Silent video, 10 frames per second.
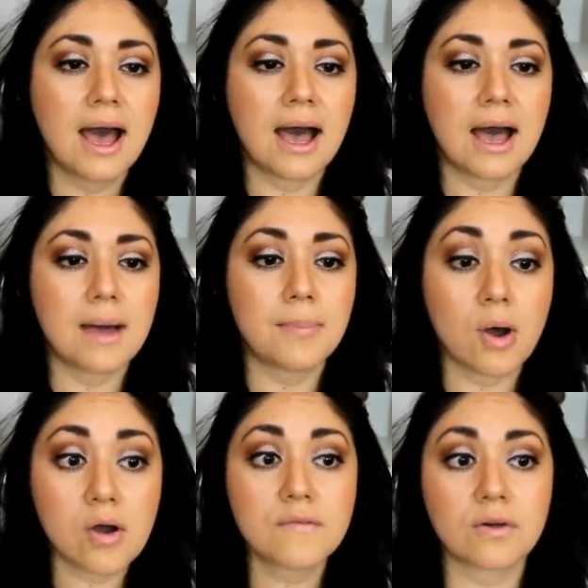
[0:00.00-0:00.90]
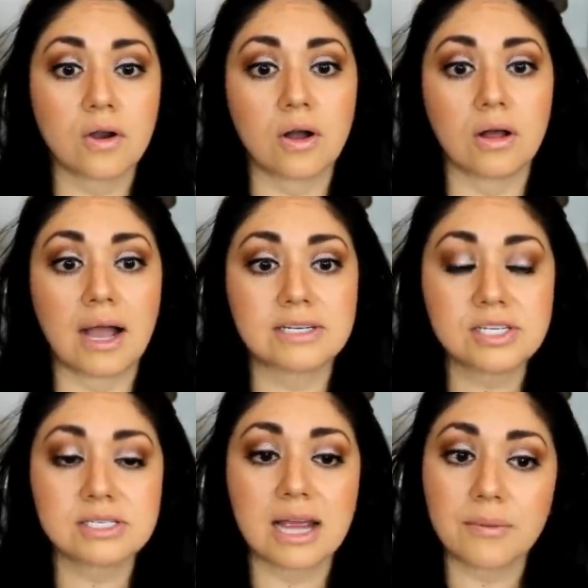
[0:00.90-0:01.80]
Uh, but overall, I
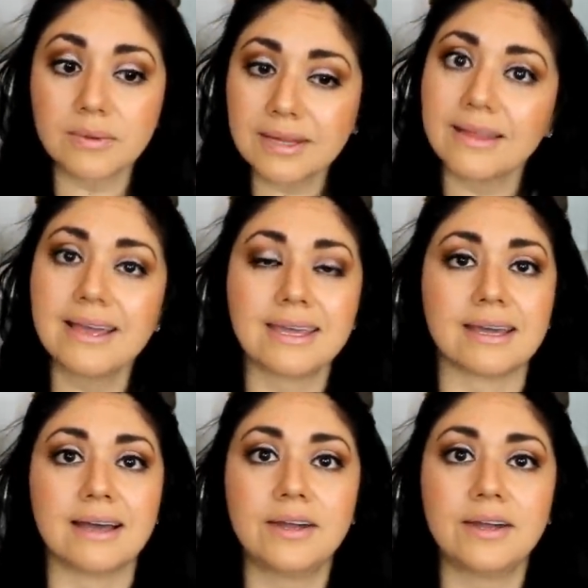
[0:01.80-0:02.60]
just, I really like it.